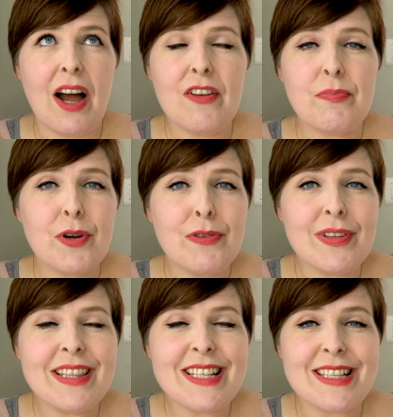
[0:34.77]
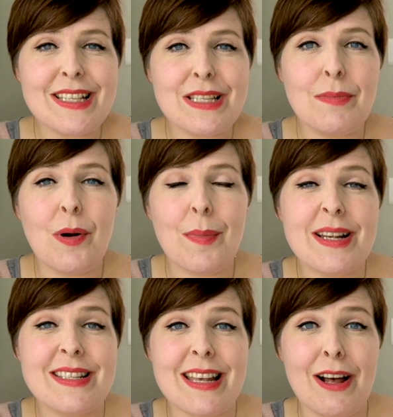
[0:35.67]
I've proven this system on
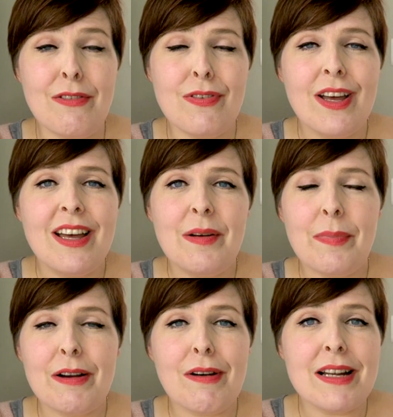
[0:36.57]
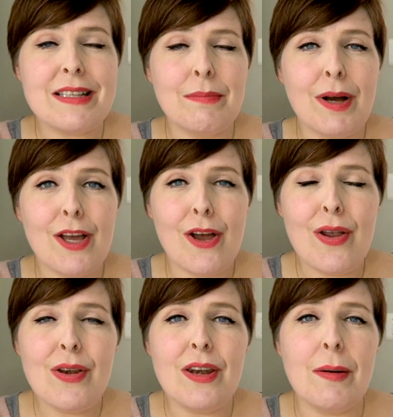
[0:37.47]
myself by writing my
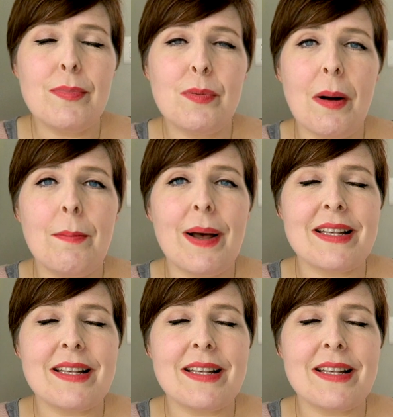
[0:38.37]
own #1